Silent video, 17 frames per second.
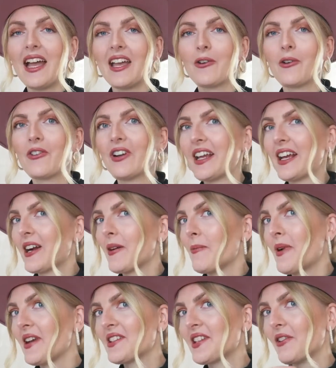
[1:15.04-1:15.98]
I already got
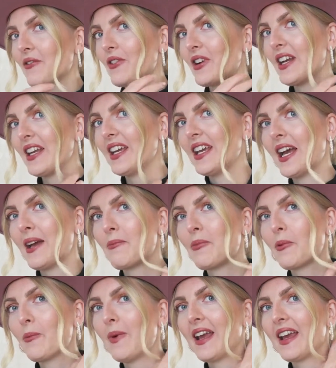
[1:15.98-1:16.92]
myself ready. I
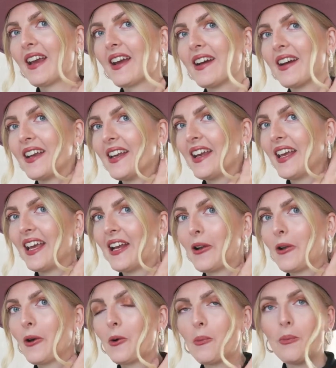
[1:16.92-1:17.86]
put my hair in a
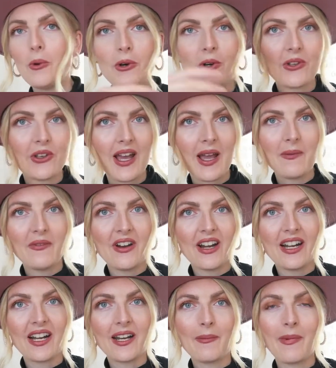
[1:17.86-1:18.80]
low bun. I'm
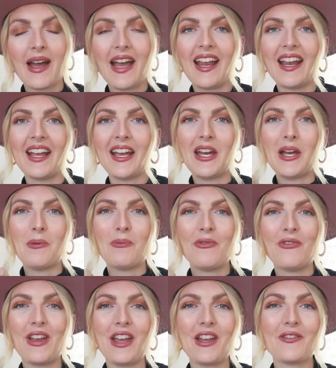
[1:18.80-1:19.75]
wearing my
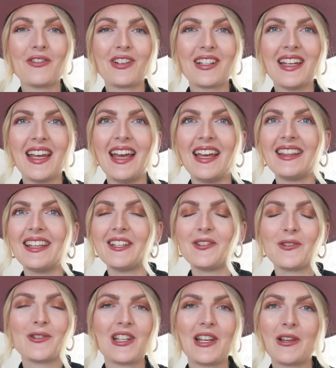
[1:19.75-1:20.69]
favorite hat
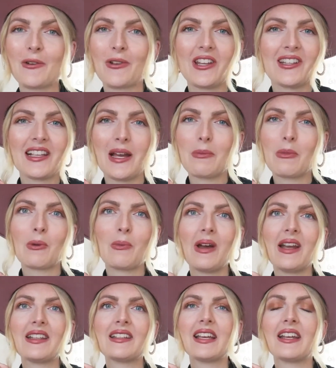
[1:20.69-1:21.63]
that you see all the time on
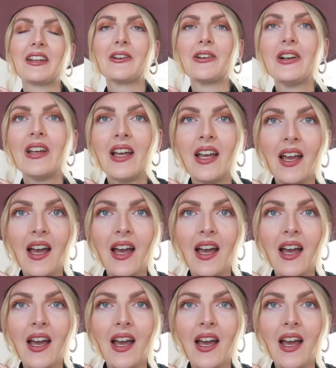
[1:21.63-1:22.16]
my channel.